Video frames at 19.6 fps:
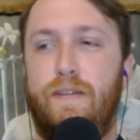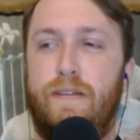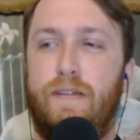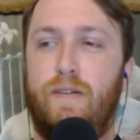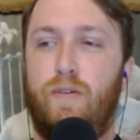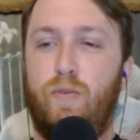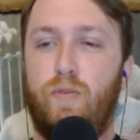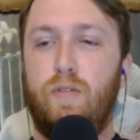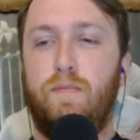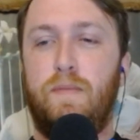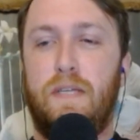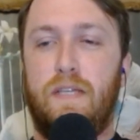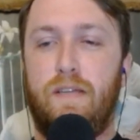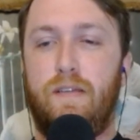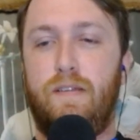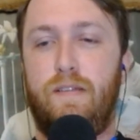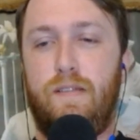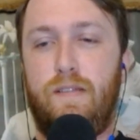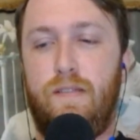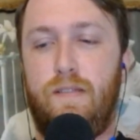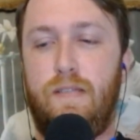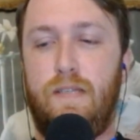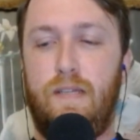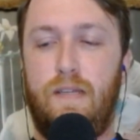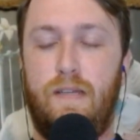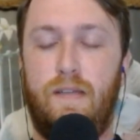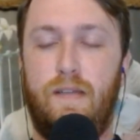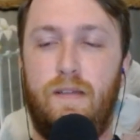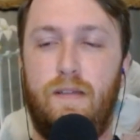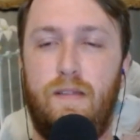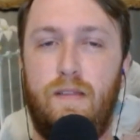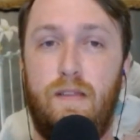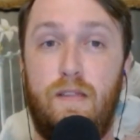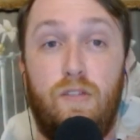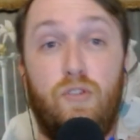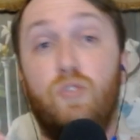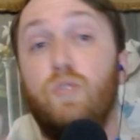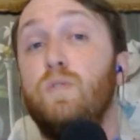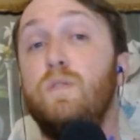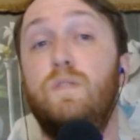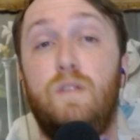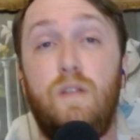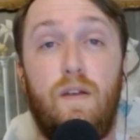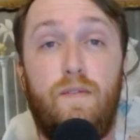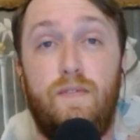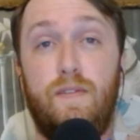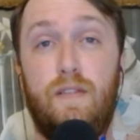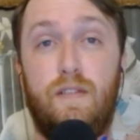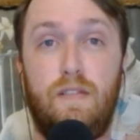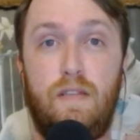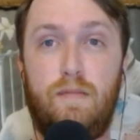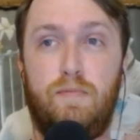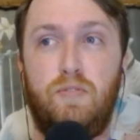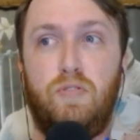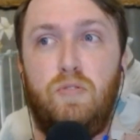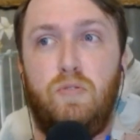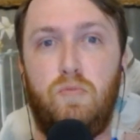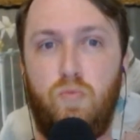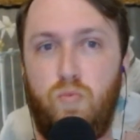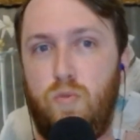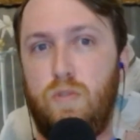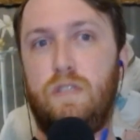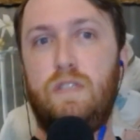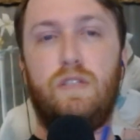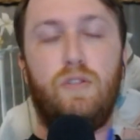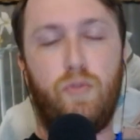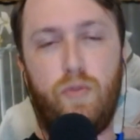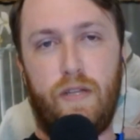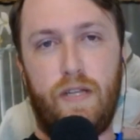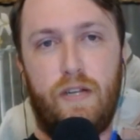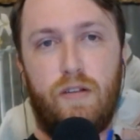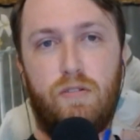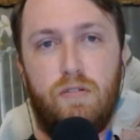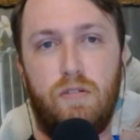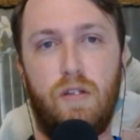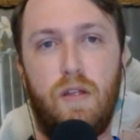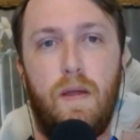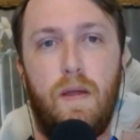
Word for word: only because the good stuff in this episode was still there.